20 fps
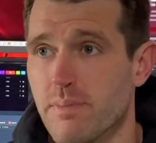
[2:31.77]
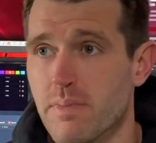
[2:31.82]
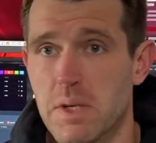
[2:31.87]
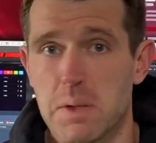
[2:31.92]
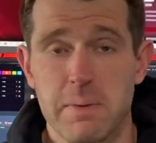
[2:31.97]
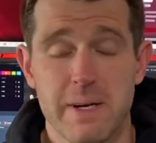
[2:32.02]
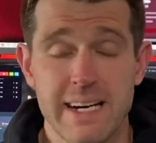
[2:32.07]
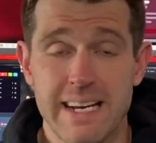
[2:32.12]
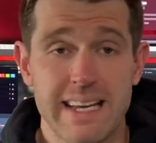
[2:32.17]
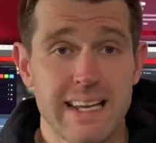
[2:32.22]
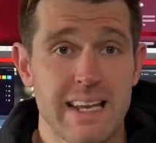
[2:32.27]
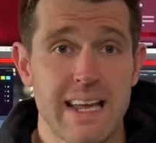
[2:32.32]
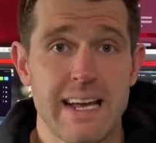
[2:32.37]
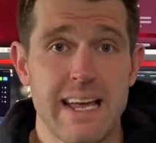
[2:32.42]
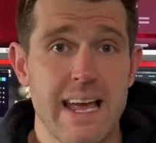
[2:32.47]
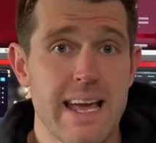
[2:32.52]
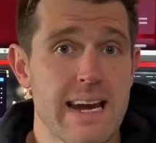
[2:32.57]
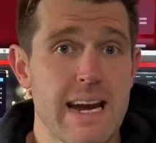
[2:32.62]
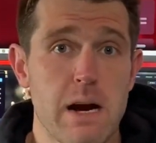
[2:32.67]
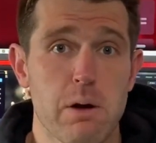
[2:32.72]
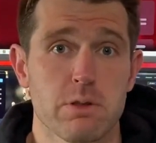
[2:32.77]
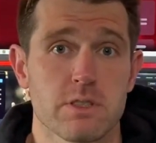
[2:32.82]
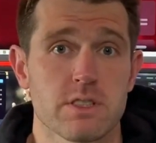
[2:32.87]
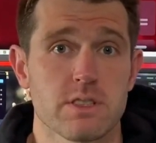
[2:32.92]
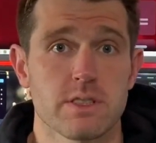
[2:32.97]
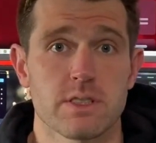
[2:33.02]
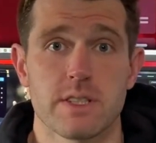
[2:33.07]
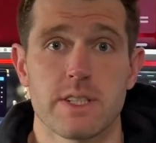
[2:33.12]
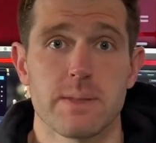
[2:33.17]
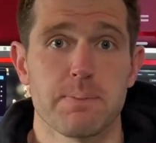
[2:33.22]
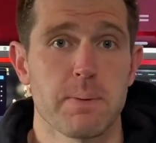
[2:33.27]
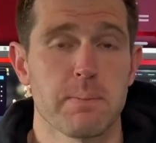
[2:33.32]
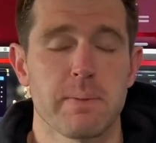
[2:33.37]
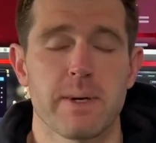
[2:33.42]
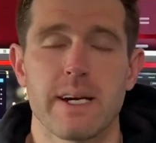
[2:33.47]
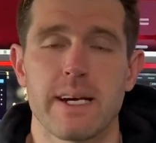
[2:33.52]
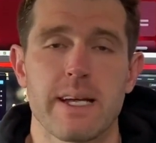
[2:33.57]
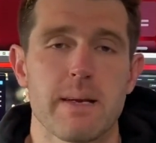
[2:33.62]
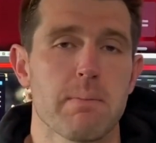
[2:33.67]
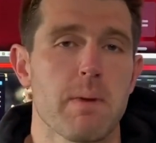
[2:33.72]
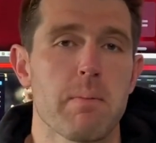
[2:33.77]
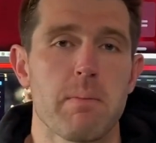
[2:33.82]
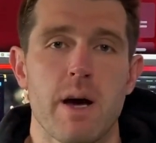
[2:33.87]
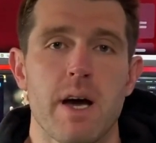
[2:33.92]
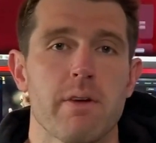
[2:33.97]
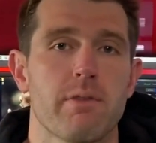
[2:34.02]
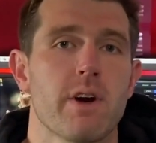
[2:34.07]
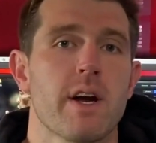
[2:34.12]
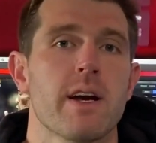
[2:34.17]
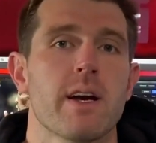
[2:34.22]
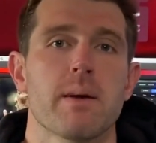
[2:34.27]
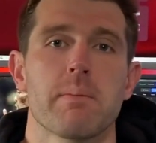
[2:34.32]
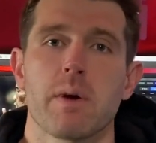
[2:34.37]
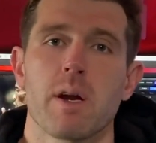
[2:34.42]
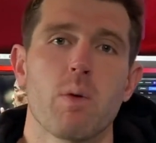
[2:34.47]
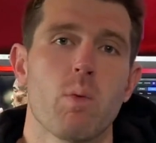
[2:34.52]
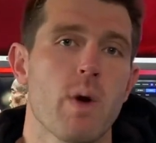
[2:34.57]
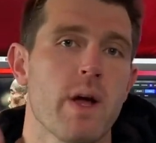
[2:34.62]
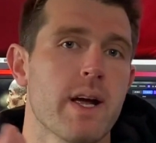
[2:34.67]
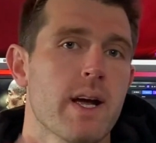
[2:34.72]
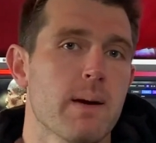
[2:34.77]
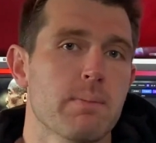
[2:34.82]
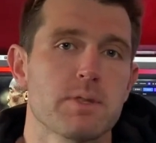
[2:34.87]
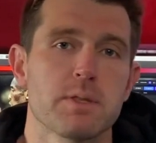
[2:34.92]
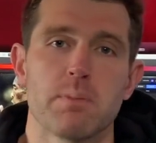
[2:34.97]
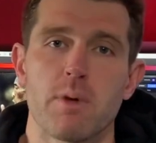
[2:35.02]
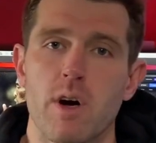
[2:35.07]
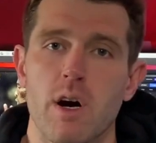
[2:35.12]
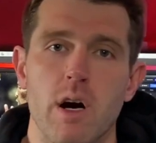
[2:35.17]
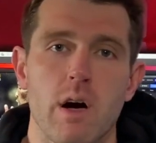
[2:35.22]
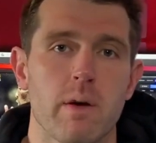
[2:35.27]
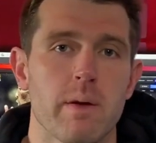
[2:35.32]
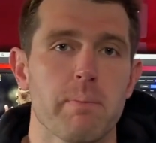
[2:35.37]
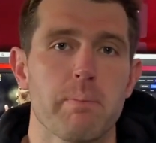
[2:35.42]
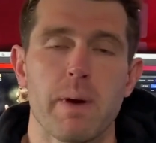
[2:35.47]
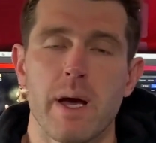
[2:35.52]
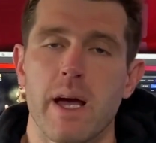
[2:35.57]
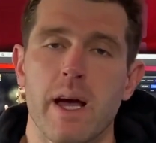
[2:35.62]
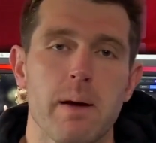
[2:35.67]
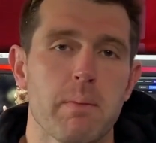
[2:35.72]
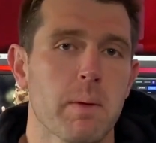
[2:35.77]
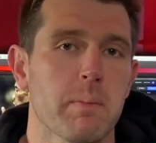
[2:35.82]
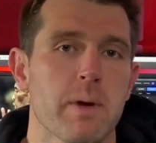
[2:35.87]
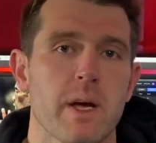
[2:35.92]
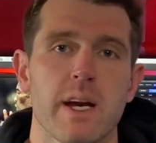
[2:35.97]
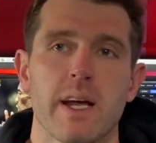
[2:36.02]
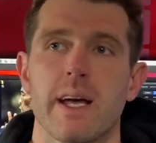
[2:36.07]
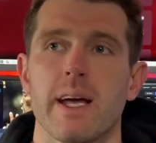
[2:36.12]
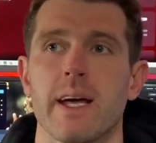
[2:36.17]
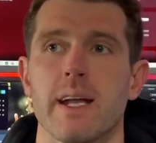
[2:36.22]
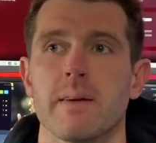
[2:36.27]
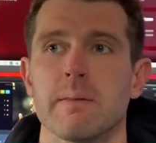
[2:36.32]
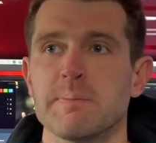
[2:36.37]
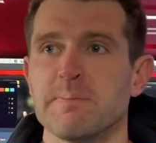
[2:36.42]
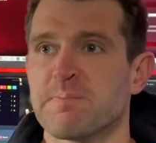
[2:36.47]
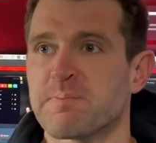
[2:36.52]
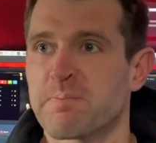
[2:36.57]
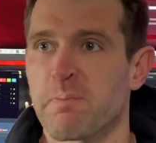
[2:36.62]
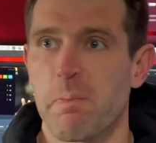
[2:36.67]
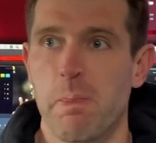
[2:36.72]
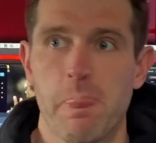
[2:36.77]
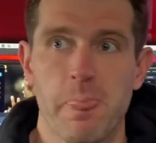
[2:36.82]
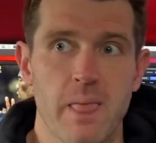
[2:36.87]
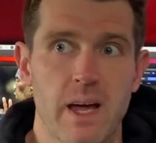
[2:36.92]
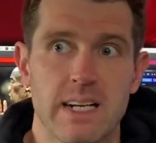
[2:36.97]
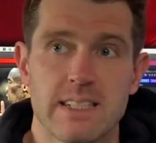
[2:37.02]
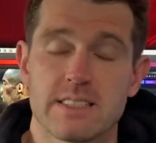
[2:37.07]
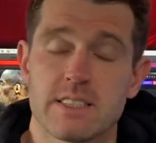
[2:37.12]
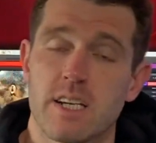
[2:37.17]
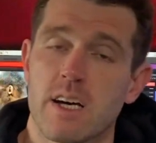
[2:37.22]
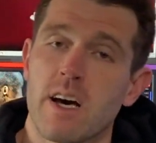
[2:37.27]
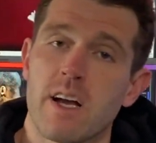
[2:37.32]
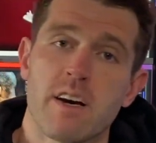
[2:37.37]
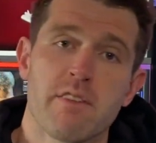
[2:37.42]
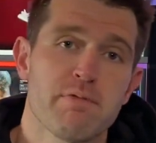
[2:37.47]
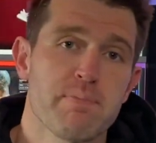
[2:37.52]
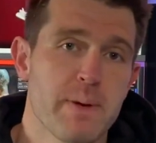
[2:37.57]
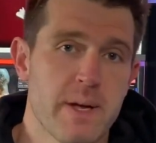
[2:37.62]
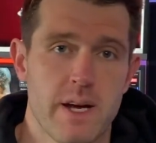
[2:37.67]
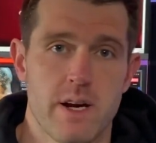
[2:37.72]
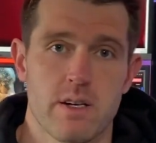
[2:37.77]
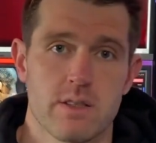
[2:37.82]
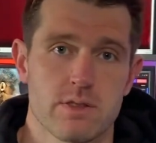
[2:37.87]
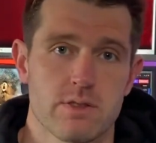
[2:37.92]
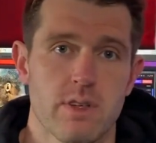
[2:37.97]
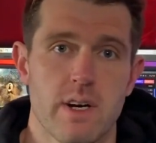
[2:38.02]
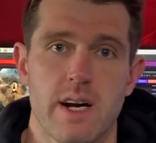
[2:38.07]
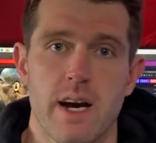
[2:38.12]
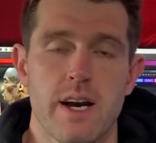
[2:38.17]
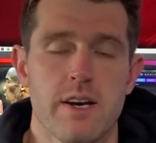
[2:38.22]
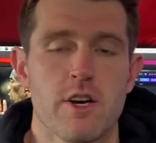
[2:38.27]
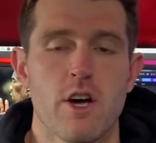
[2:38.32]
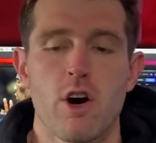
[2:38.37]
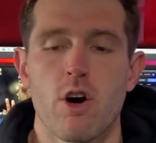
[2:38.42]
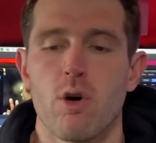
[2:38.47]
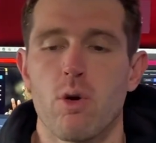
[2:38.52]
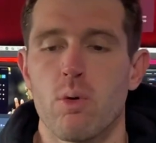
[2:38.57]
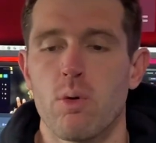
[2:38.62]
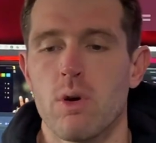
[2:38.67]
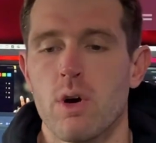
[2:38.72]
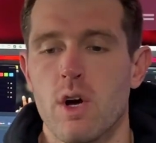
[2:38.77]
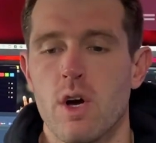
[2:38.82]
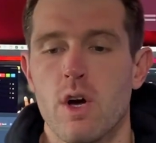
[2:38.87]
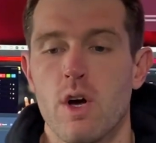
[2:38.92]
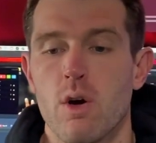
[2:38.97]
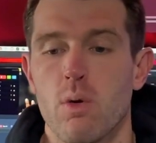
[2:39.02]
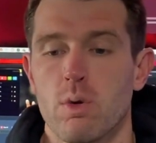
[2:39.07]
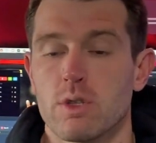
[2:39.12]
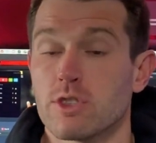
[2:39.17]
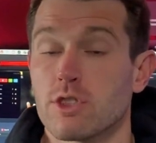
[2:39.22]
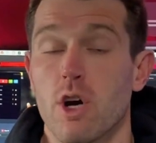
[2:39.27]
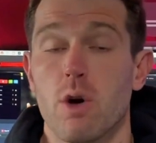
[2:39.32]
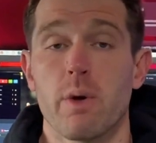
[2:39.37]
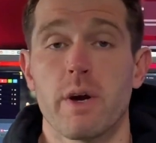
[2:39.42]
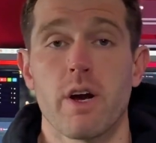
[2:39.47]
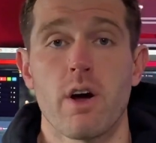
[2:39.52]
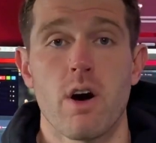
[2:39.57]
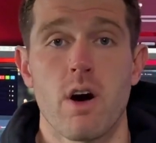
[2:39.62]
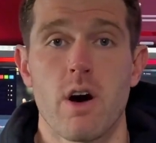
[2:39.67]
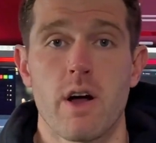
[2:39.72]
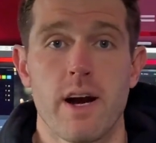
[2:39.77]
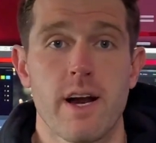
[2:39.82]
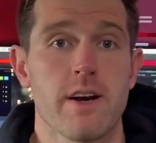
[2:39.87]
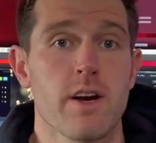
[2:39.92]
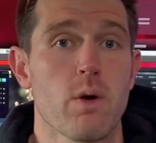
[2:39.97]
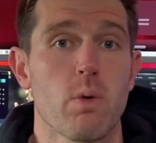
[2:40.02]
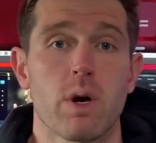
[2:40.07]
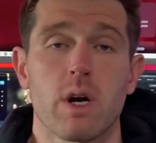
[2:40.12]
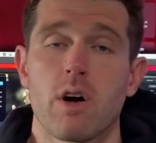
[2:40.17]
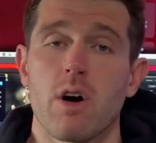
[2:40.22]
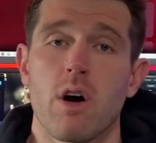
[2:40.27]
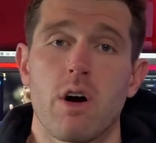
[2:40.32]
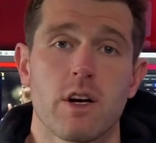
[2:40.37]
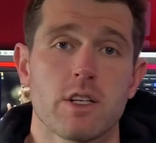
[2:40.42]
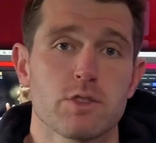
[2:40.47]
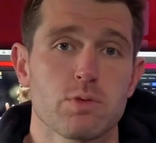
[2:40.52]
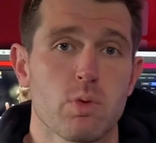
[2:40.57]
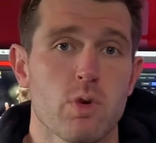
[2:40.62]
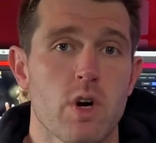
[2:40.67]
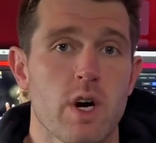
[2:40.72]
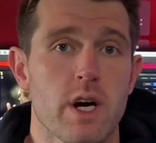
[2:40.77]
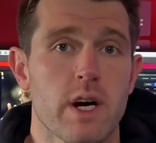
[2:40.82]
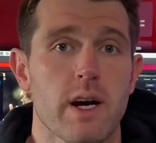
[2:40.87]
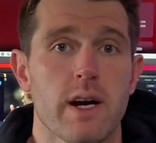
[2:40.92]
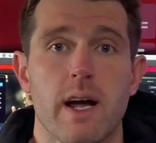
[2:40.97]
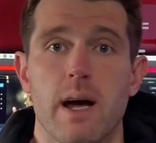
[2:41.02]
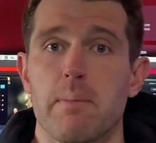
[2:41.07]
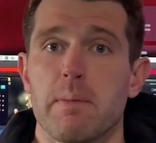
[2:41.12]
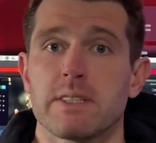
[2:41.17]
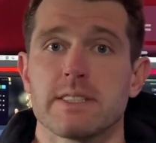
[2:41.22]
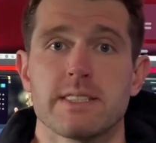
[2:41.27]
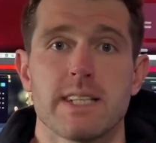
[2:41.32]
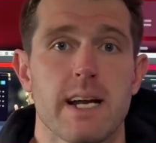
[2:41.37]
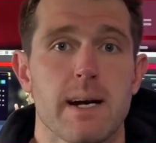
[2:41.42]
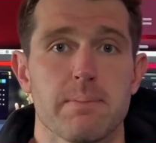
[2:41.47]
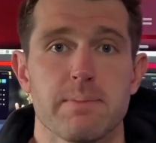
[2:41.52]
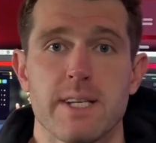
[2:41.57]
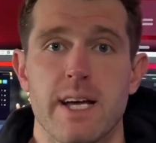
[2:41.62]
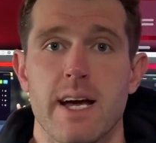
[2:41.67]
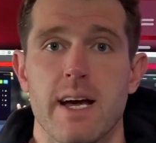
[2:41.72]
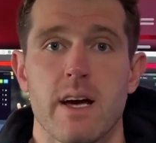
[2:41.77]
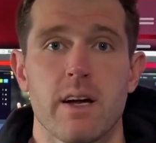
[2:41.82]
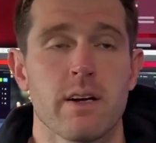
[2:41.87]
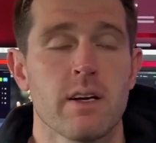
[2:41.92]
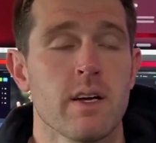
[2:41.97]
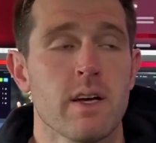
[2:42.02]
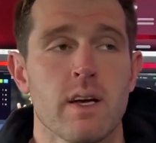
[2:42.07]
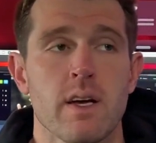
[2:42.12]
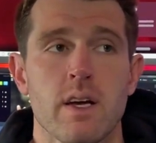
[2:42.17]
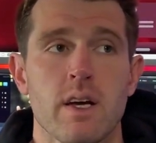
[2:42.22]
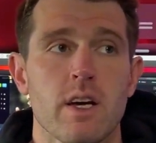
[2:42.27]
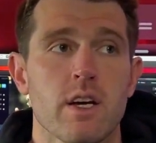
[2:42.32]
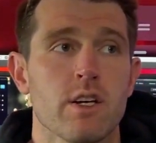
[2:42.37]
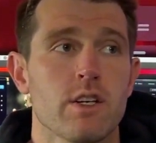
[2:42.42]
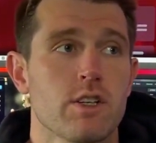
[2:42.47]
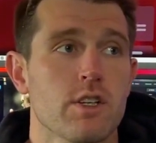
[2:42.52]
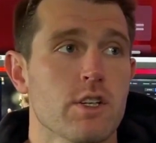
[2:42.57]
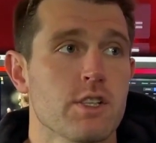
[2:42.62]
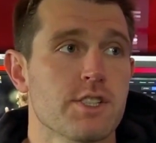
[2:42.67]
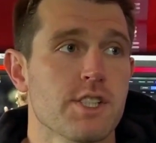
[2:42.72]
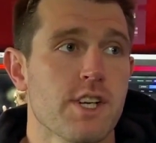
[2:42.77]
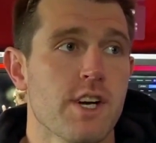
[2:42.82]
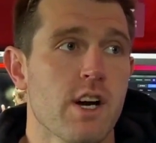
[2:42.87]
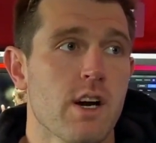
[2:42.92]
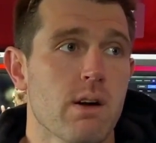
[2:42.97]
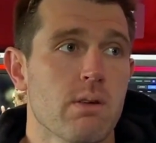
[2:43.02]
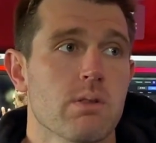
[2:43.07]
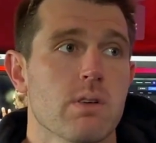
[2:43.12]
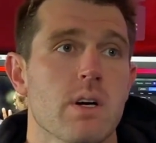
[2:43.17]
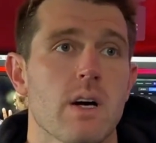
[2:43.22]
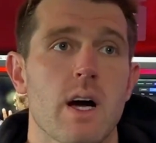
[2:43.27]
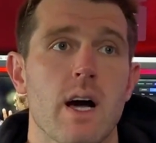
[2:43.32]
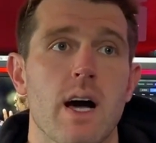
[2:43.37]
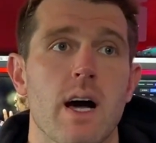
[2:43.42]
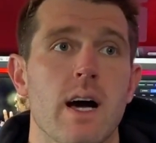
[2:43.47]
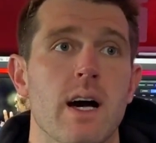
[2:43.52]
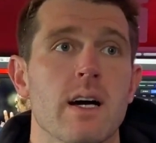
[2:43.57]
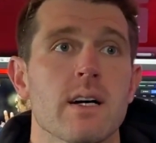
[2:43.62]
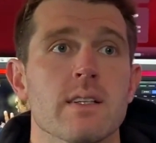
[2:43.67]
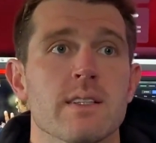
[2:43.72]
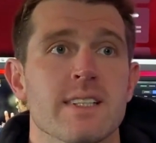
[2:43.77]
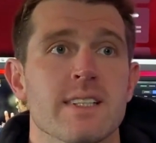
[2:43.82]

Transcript: I'm going to get like eight hours of sleep. I'm going to get my mind right. And I'm going to wake up tomorrow and bam, I'm going to hit a ton of pairs, right? I know what's going on. I know what cards work. I got my setup down. Good to go. Uh,